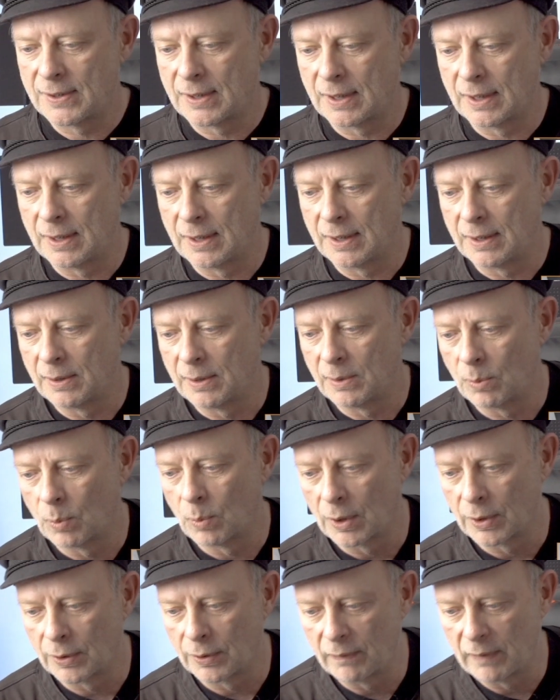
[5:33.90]
the
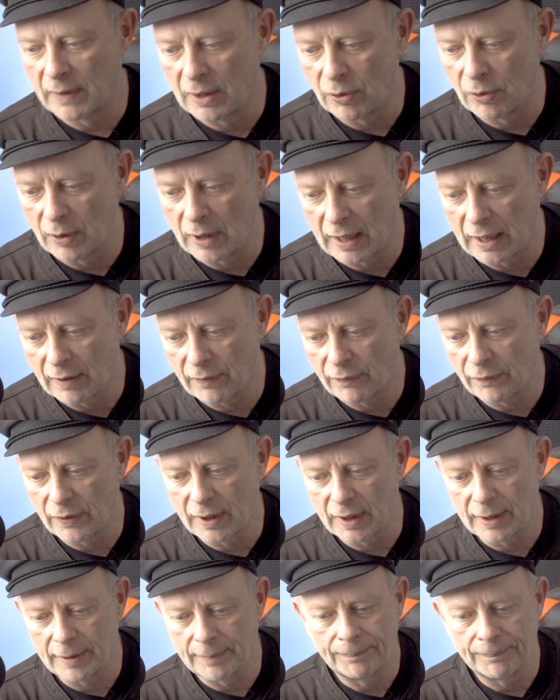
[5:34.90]
one where you have
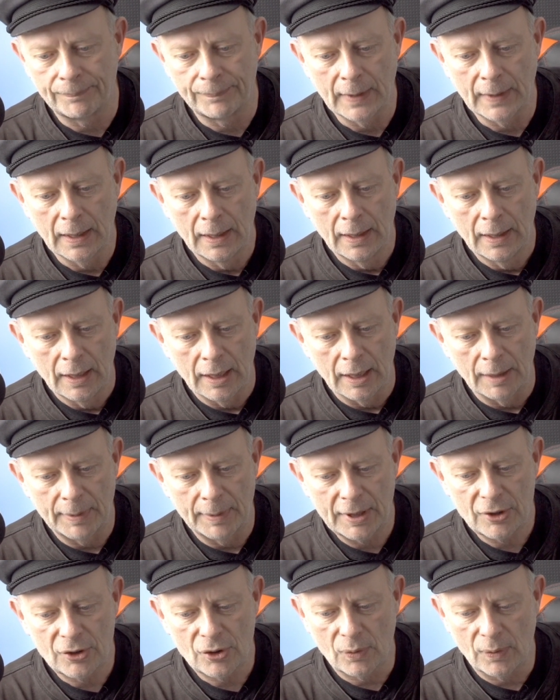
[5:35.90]
a
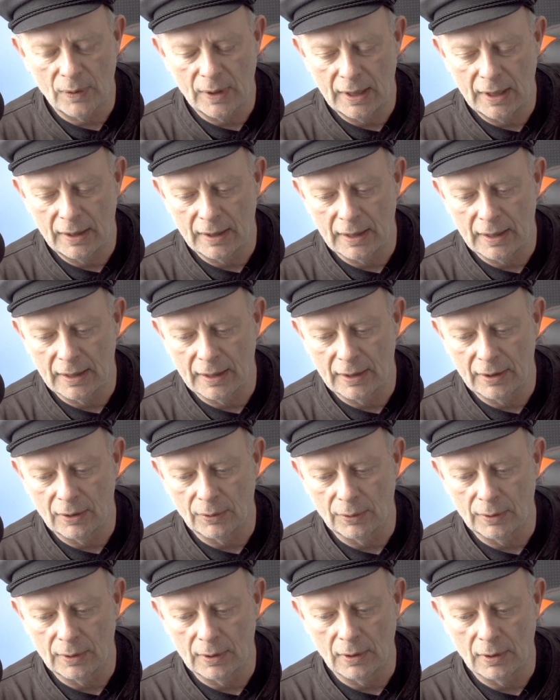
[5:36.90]
big screen and
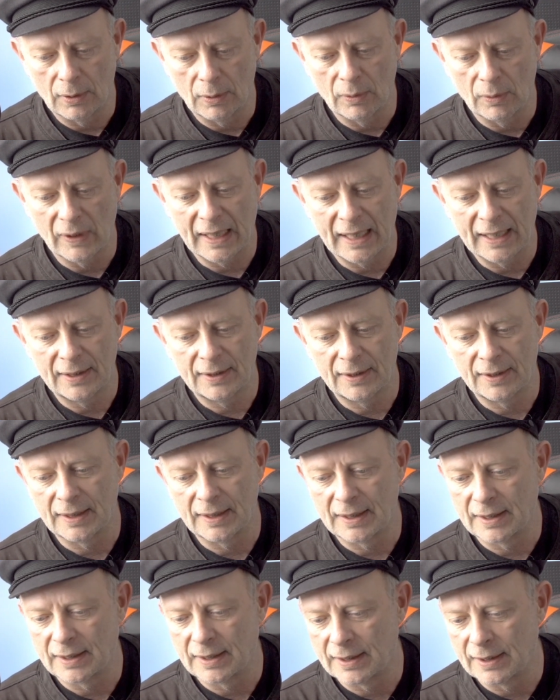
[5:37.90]
on the lower right
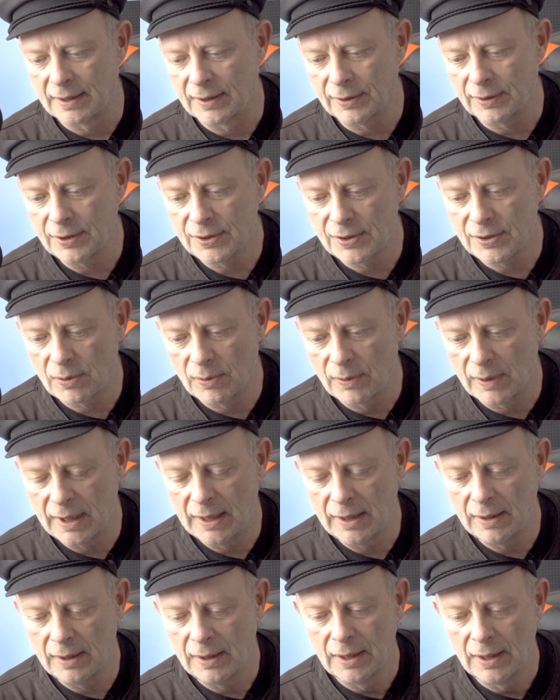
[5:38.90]
another
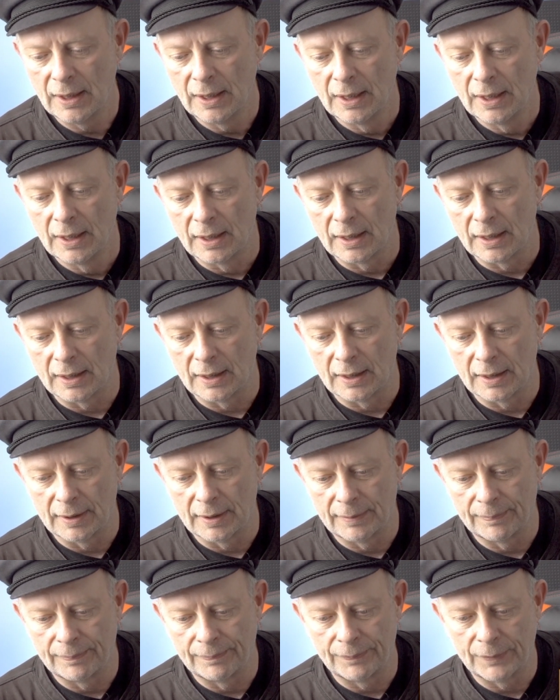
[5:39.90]
screen.
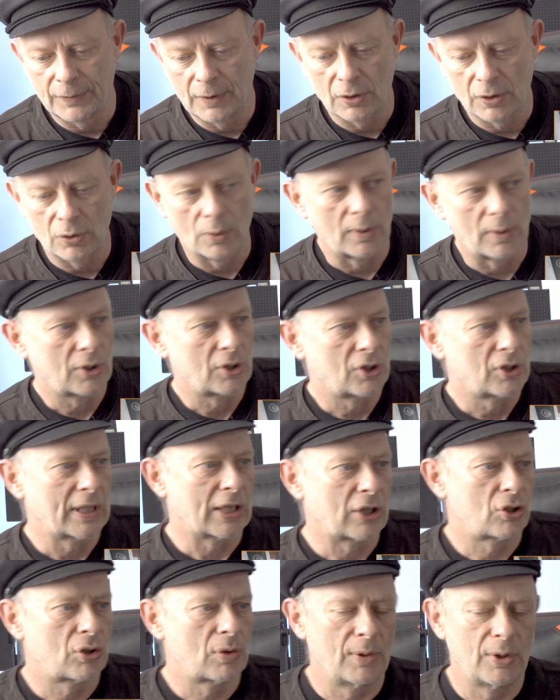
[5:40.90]
So
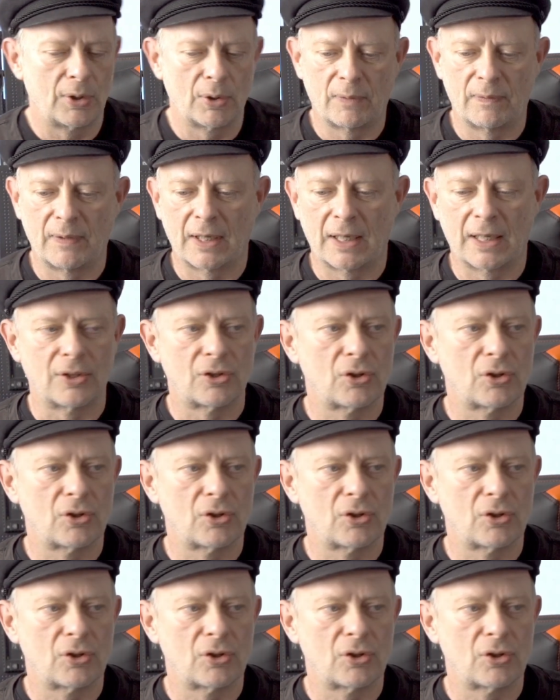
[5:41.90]
actually we can